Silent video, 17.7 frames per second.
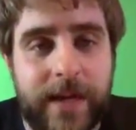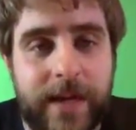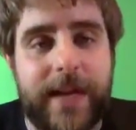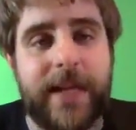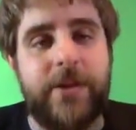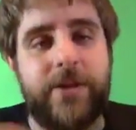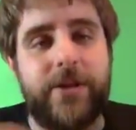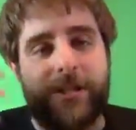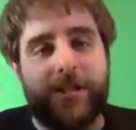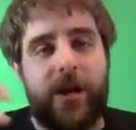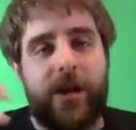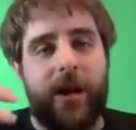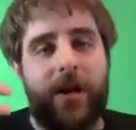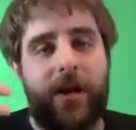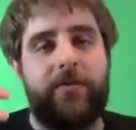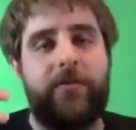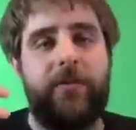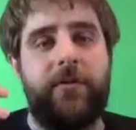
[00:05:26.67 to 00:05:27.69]
Can you just
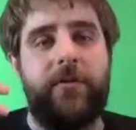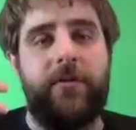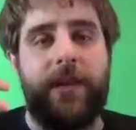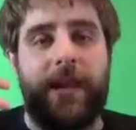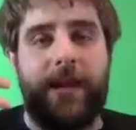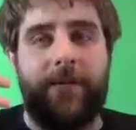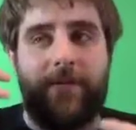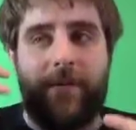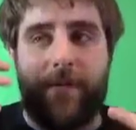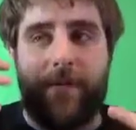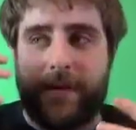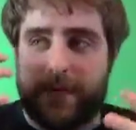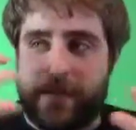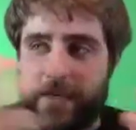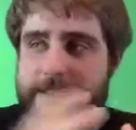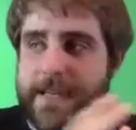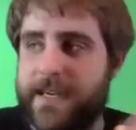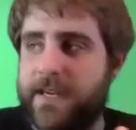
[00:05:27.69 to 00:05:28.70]
talk through, like, from a
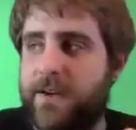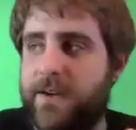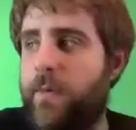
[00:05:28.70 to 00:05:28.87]
technical